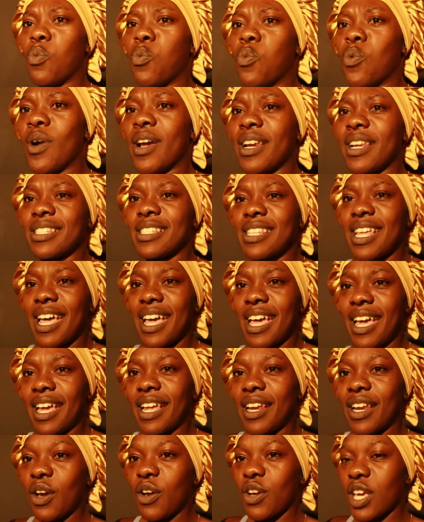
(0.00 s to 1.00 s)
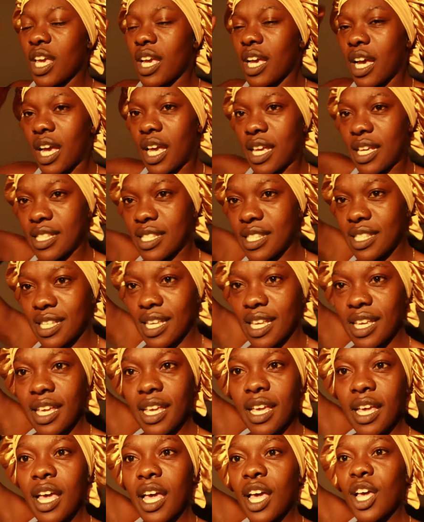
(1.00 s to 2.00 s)
What is that? Okay, guys.
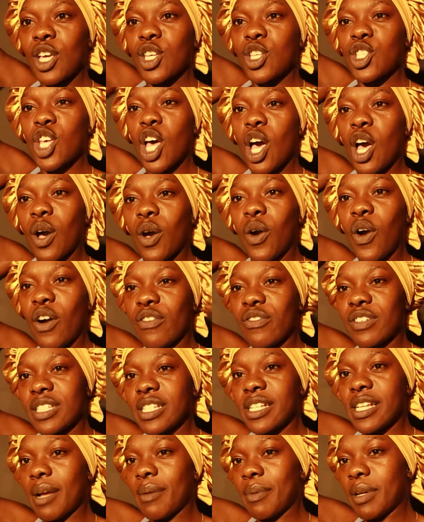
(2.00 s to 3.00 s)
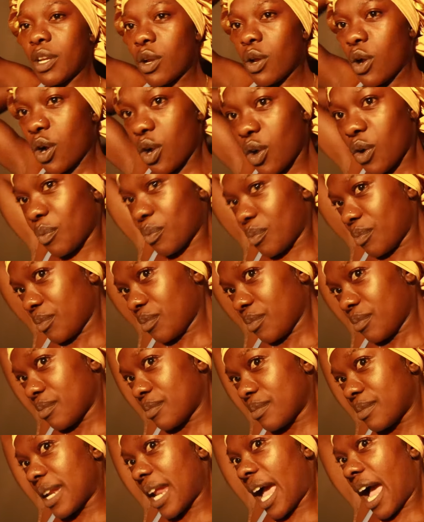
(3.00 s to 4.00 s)
So obviously I'm at home
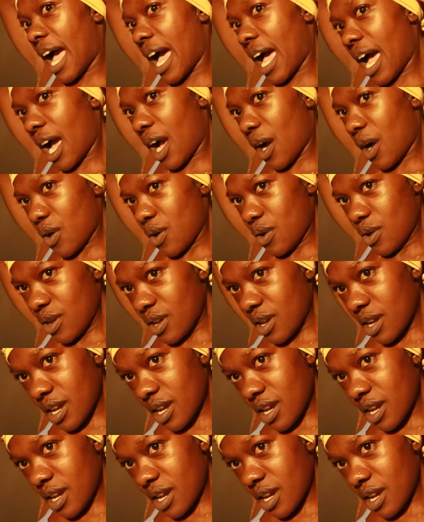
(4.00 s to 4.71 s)
now.